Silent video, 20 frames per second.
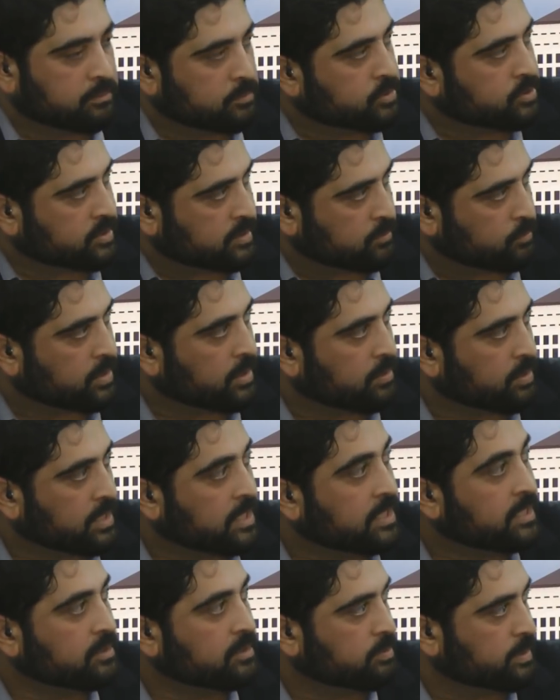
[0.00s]
a Muslim, without
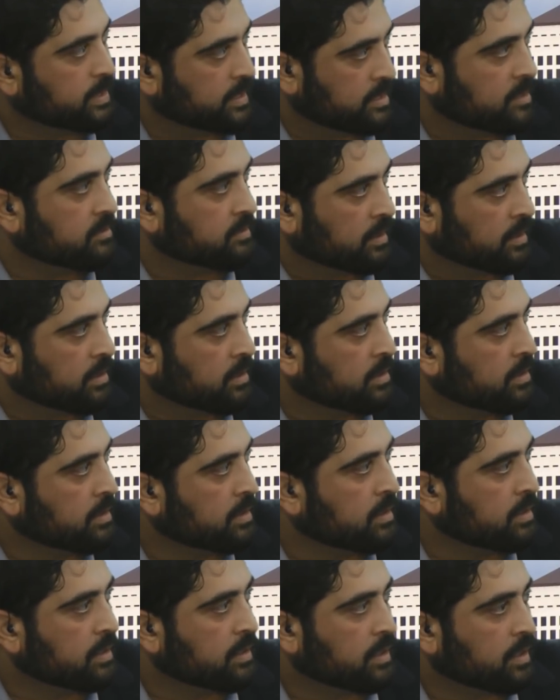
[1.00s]
needing to be anything.
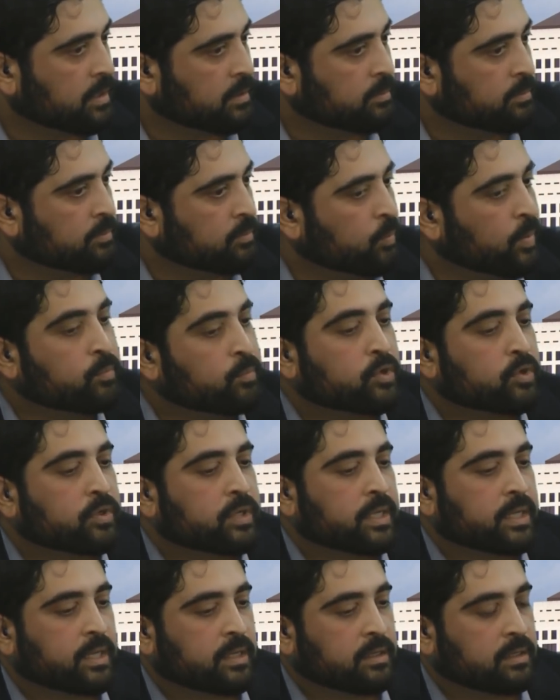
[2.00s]
When we're
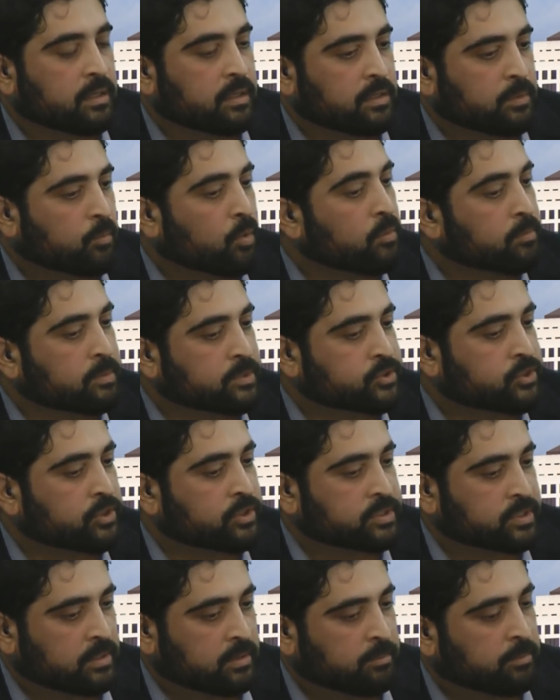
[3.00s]
looking at the Mormon
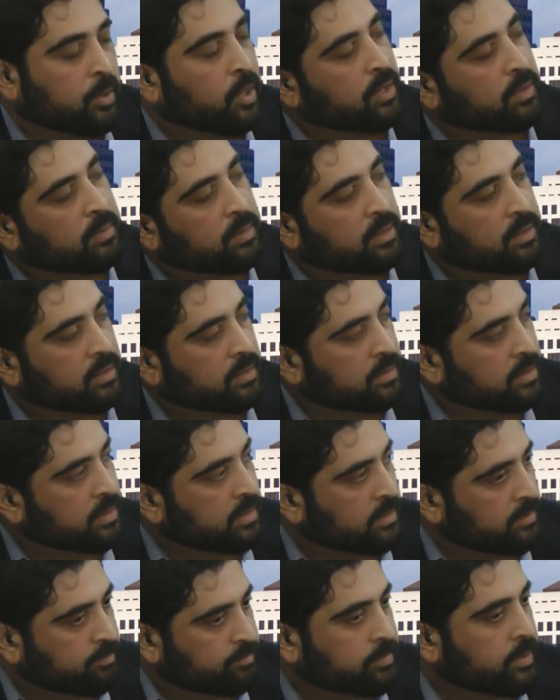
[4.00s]
Church and
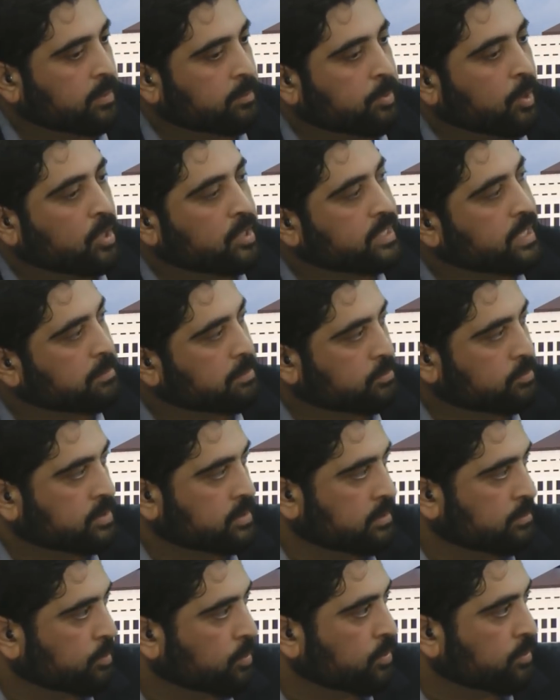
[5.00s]
polygamy
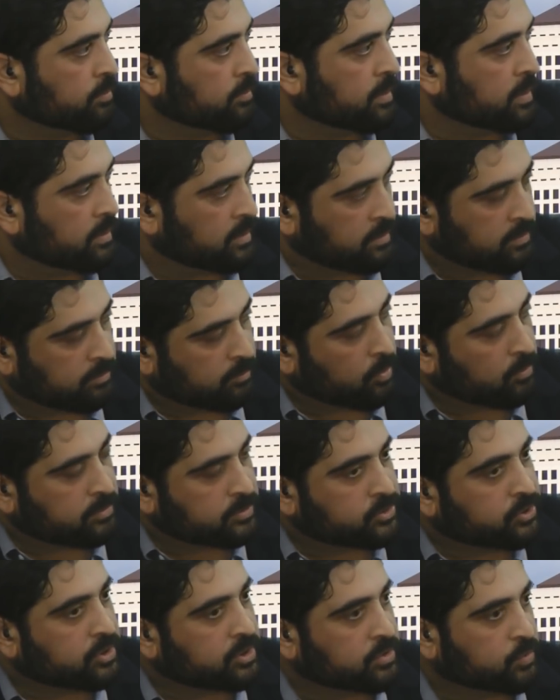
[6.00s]
within the Mormon
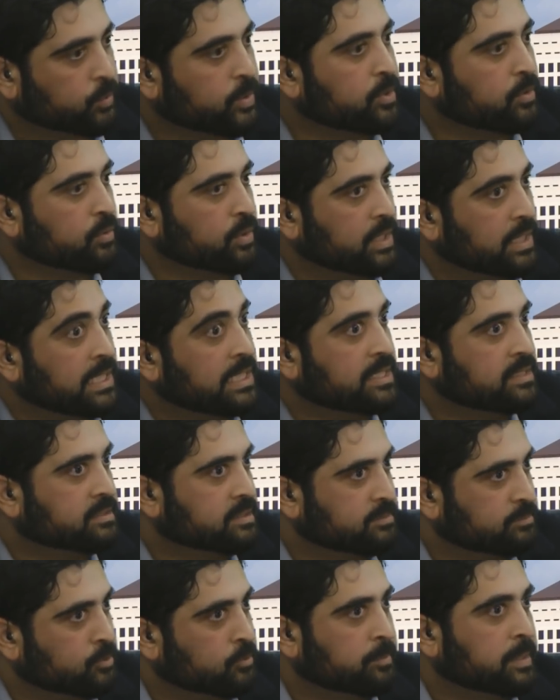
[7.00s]
Church, we don't need
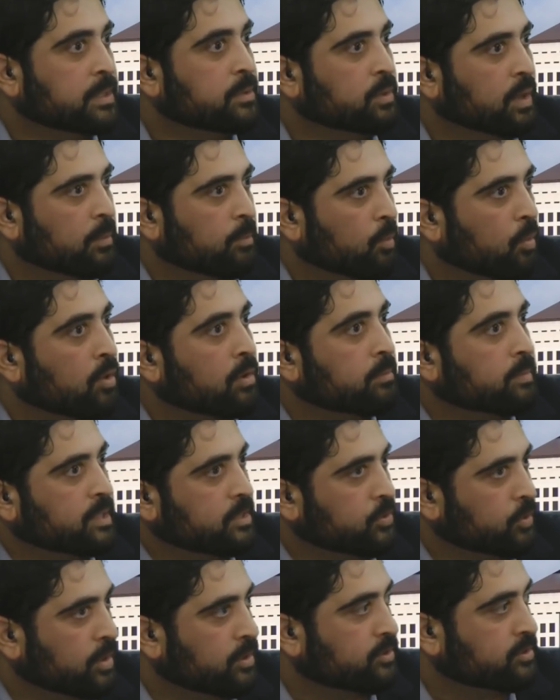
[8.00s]
to be a Mormon
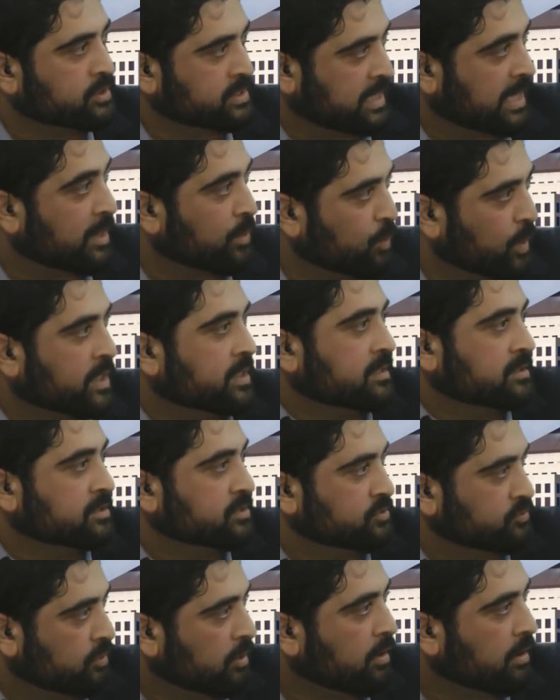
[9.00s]
to understand why this
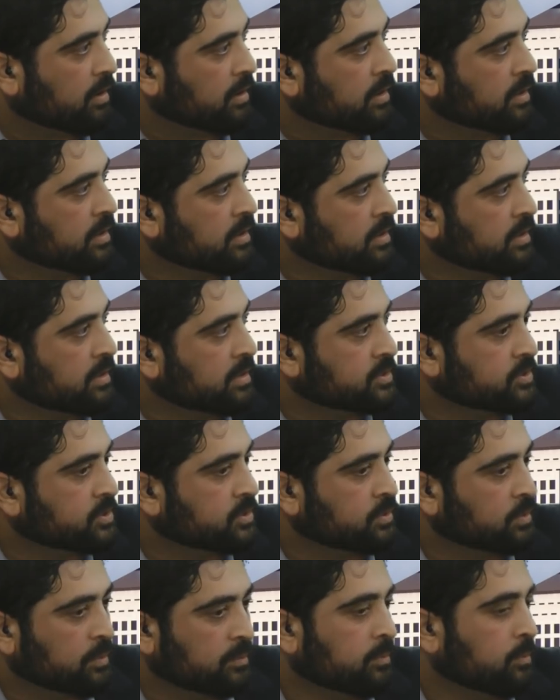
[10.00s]
is wrong. Right.
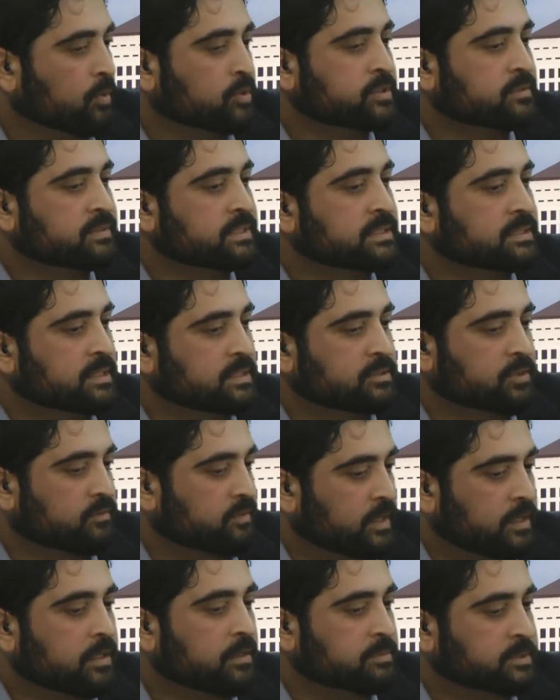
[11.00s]
So most of these things are
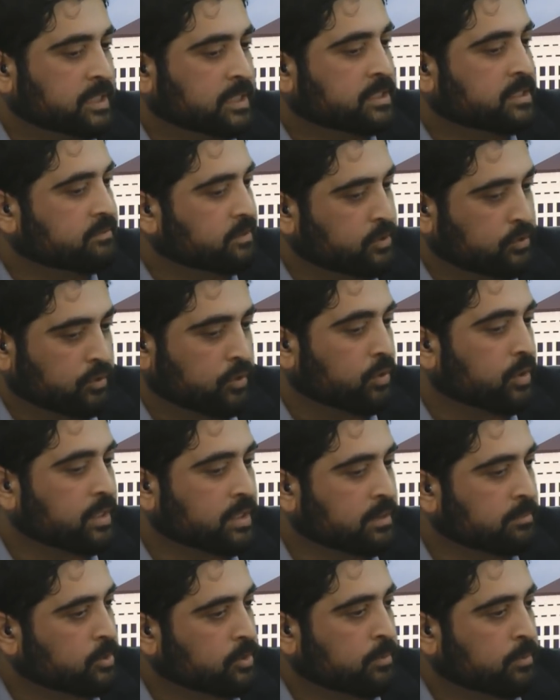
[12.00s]
very objective, and you can look at
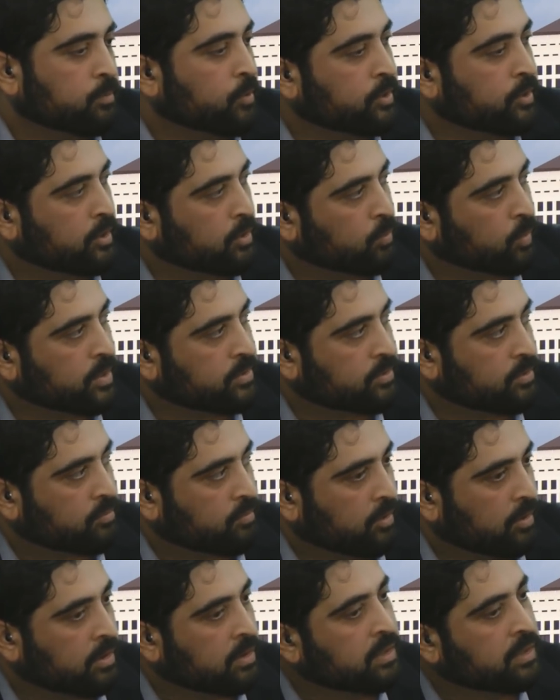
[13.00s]
them and you can point out why they're
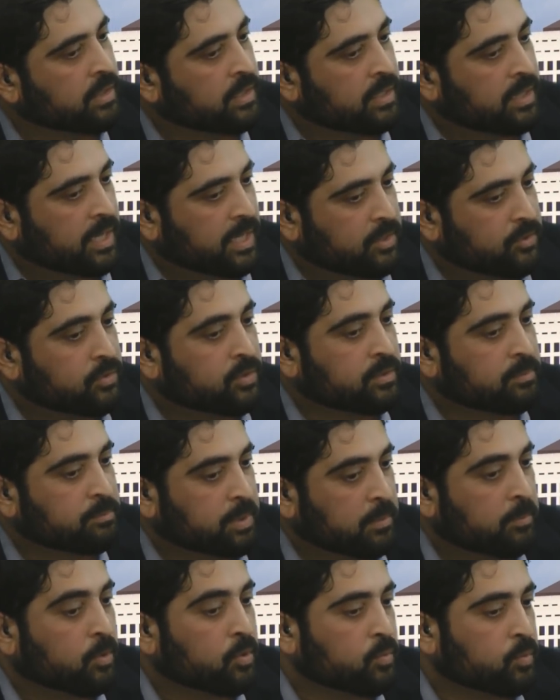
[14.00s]
wrong, and you can
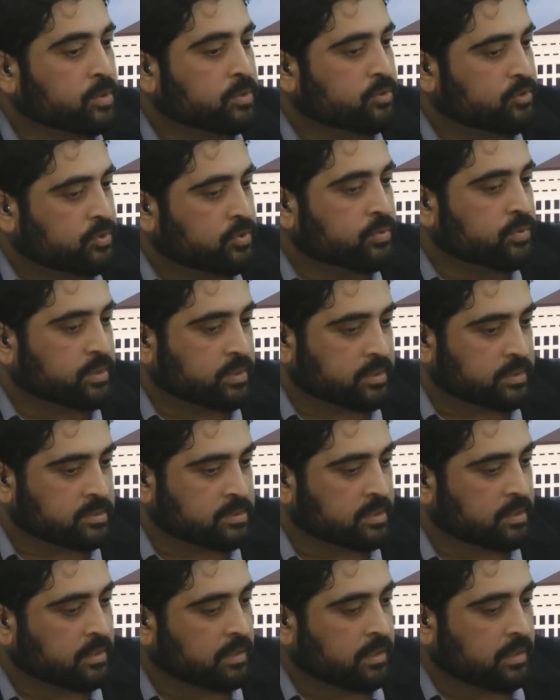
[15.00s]
promote what the truth
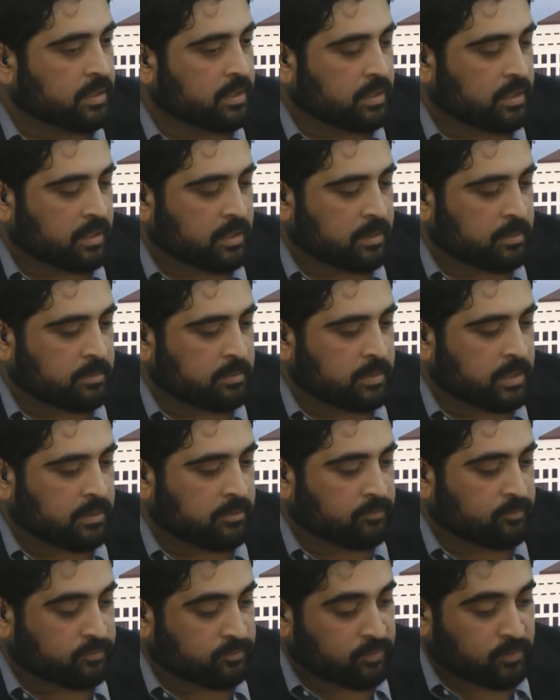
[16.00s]
is.
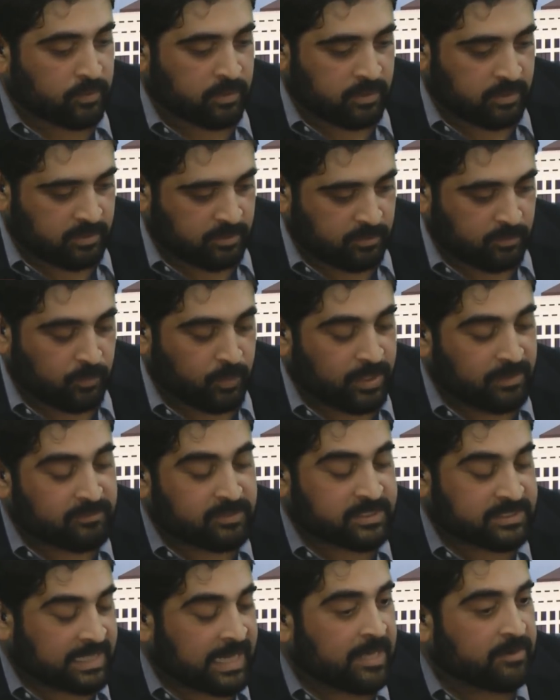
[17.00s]
For
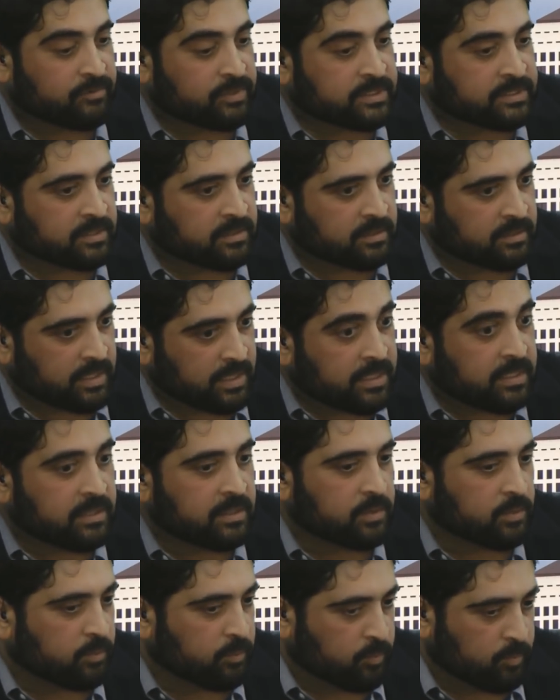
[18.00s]
whatever sad reason, in
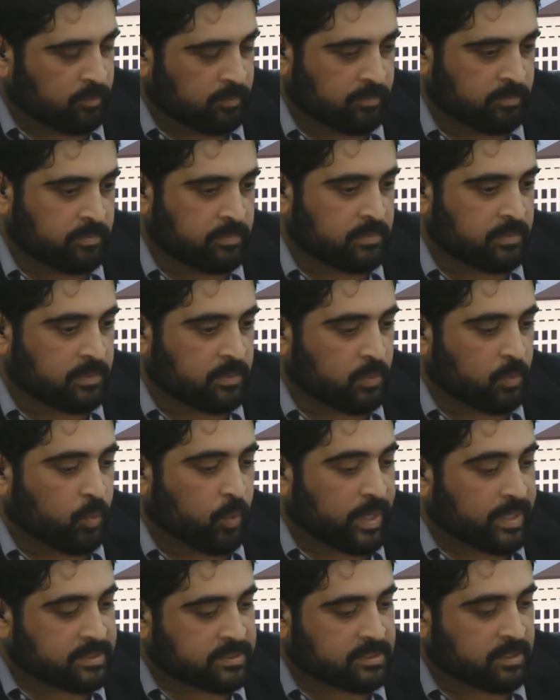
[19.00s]
the
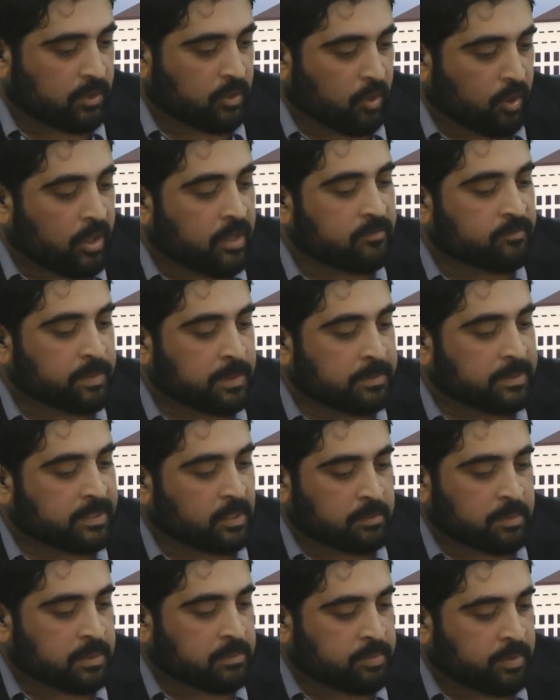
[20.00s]
West, a lot of people that
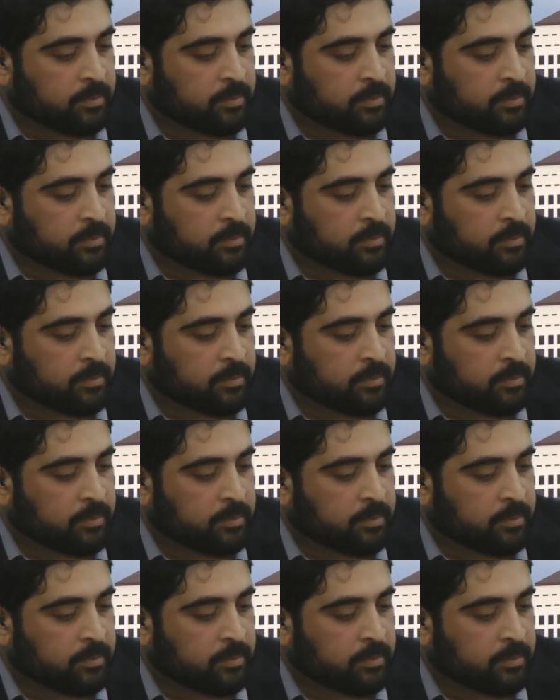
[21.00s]
are being